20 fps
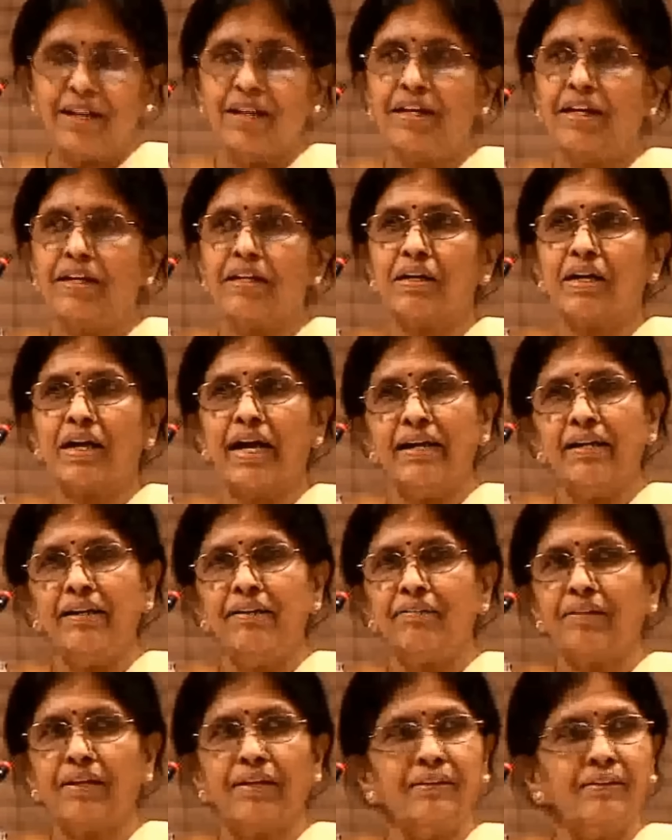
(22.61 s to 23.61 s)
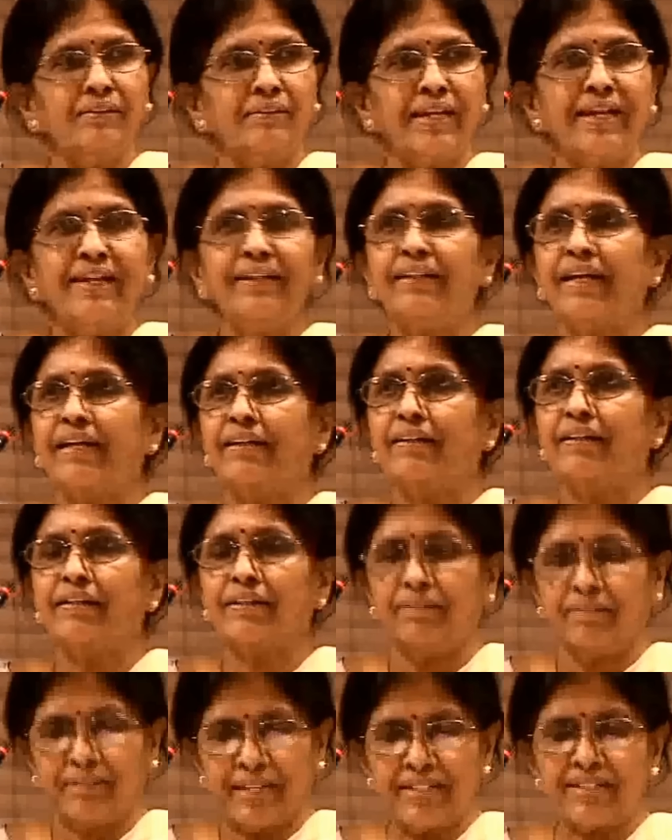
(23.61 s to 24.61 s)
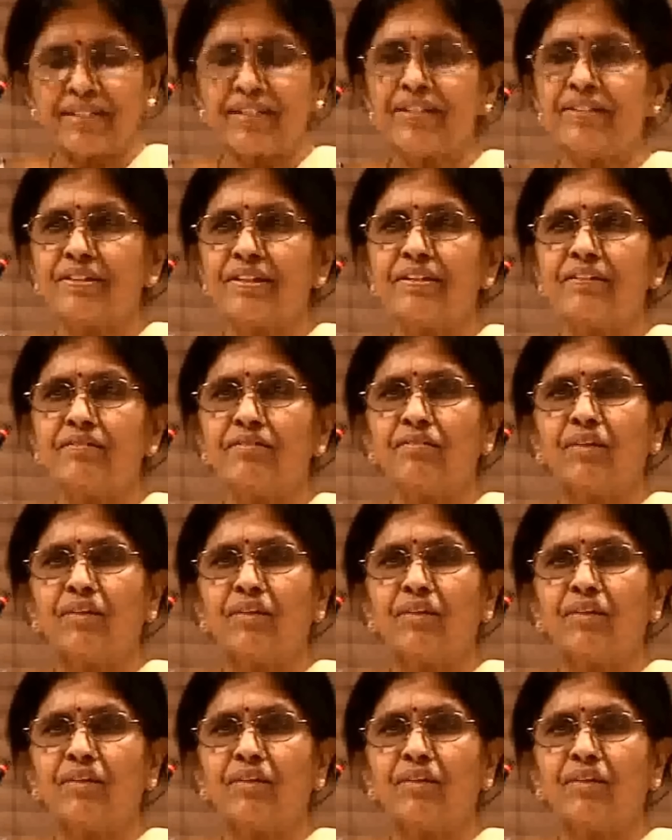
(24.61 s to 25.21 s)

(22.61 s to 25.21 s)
I think that transcreation,